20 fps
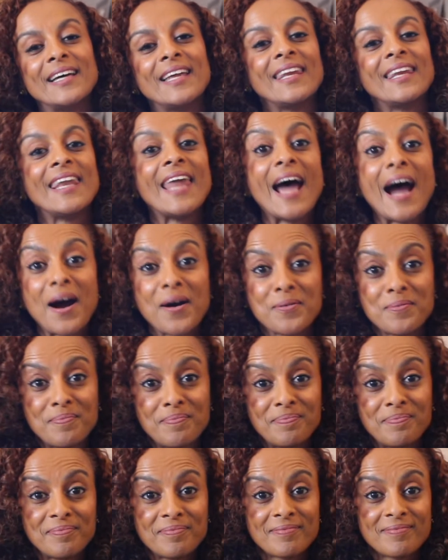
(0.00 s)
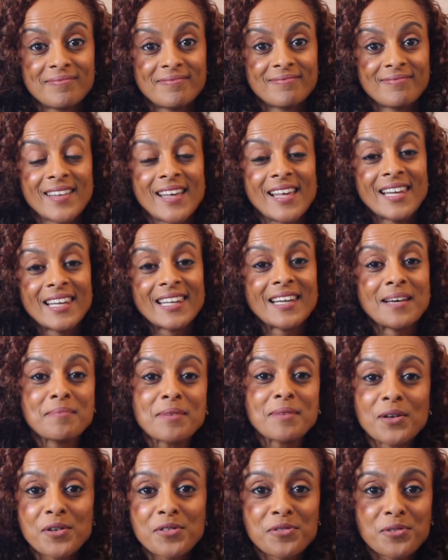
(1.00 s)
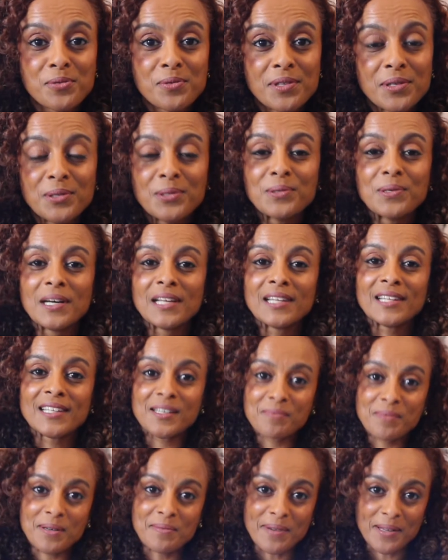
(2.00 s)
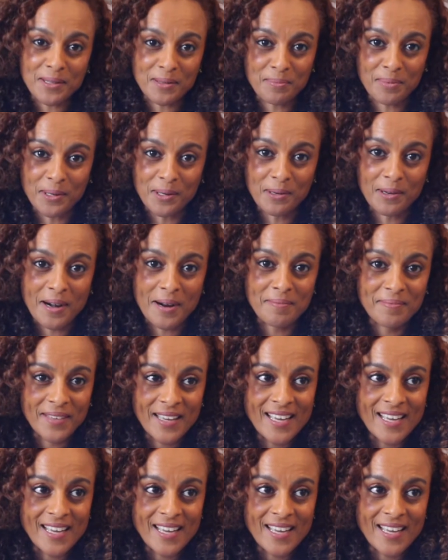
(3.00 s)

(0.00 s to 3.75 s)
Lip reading: Now, let me go through with you a little bit about the program,